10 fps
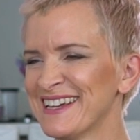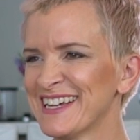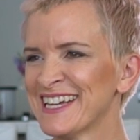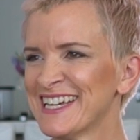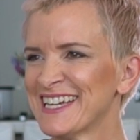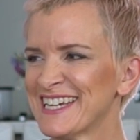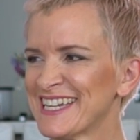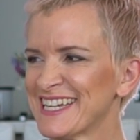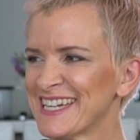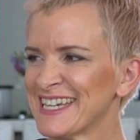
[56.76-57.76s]

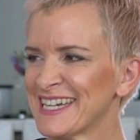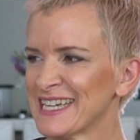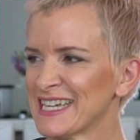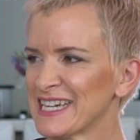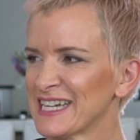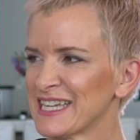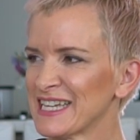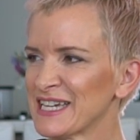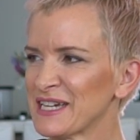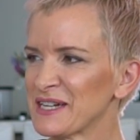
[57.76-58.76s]

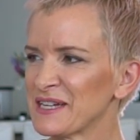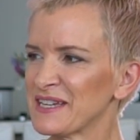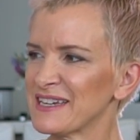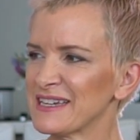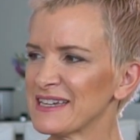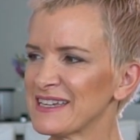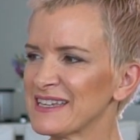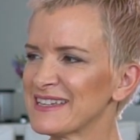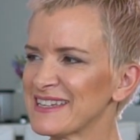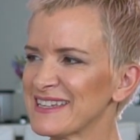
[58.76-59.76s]

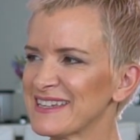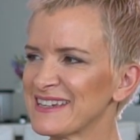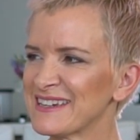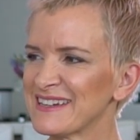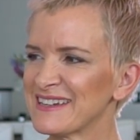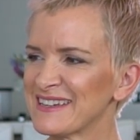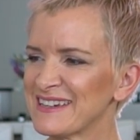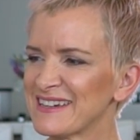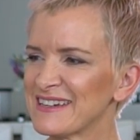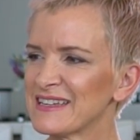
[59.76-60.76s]
(not speaking)